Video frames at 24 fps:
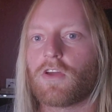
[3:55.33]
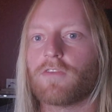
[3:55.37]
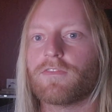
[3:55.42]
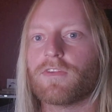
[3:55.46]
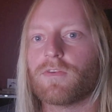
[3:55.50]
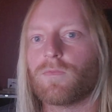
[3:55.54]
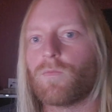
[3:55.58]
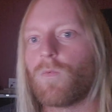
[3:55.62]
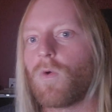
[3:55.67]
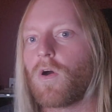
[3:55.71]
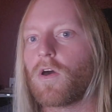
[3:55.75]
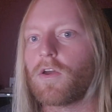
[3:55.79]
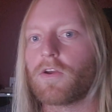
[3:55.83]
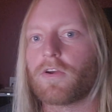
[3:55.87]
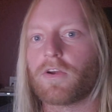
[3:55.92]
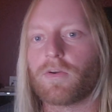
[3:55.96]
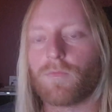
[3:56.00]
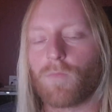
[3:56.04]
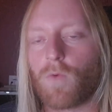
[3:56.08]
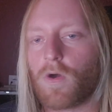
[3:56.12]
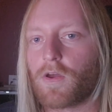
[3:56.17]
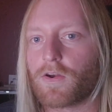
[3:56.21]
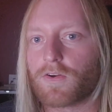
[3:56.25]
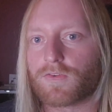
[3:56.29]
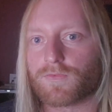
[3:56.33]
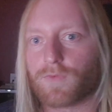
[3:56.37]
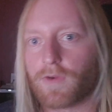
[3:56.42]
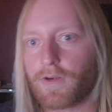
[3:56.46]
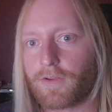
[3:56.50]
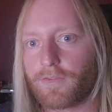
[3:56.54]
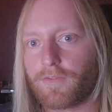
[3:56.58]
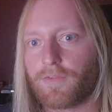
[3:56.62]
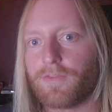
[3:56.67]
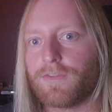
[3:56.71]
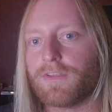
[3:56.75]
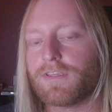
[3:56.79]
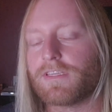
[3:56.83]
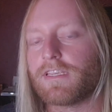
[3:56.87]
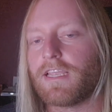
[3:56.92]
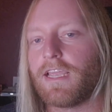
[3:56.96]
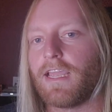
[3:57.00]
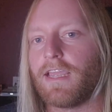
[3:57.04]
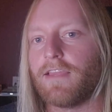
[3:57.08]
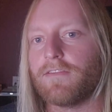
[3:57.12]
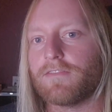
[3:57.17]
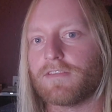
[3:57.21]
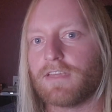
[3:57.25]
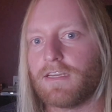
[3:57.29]
in water, and water's running through these
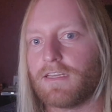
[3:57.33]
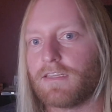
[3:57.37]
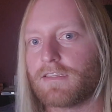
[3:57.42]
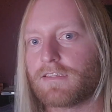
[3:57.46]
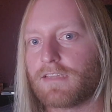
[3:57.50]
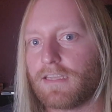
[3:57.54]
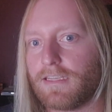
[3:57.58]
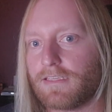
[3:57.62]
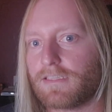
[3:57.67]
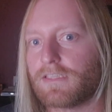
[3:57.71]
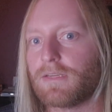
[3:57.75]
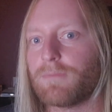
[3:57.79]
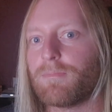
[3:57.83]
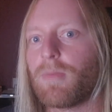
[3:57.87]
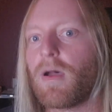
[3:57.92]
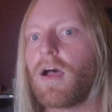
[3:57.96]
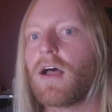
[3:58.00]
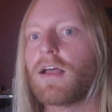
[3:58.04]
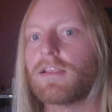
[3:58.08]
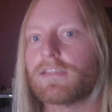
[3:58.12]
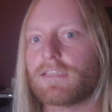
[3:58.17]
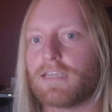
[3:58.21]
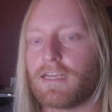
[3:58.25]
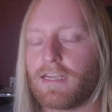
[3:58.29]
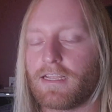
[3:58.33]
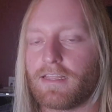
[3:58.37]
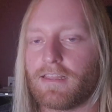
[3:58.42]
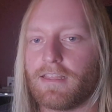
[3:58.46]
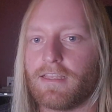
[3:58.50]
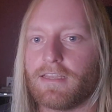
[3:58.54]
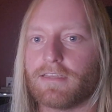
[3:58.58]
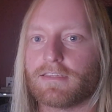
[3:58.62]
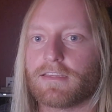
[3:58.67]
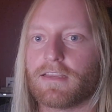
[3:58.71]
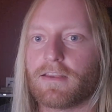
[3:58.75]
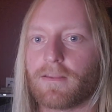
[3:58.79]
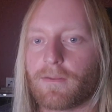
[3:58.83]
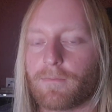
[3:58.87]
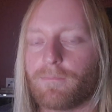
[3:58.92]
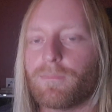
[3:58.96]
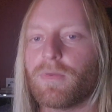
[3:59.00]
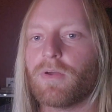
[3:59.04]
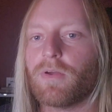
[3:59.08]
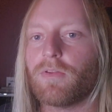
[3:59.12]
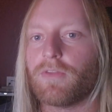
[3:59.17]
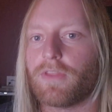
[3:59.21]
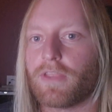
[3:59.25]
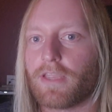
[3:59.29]
caves, and it's depositing these, and they're
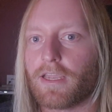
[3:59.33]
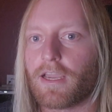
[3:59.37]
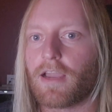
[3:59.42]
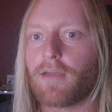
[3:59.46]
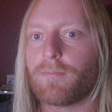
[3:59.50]
building up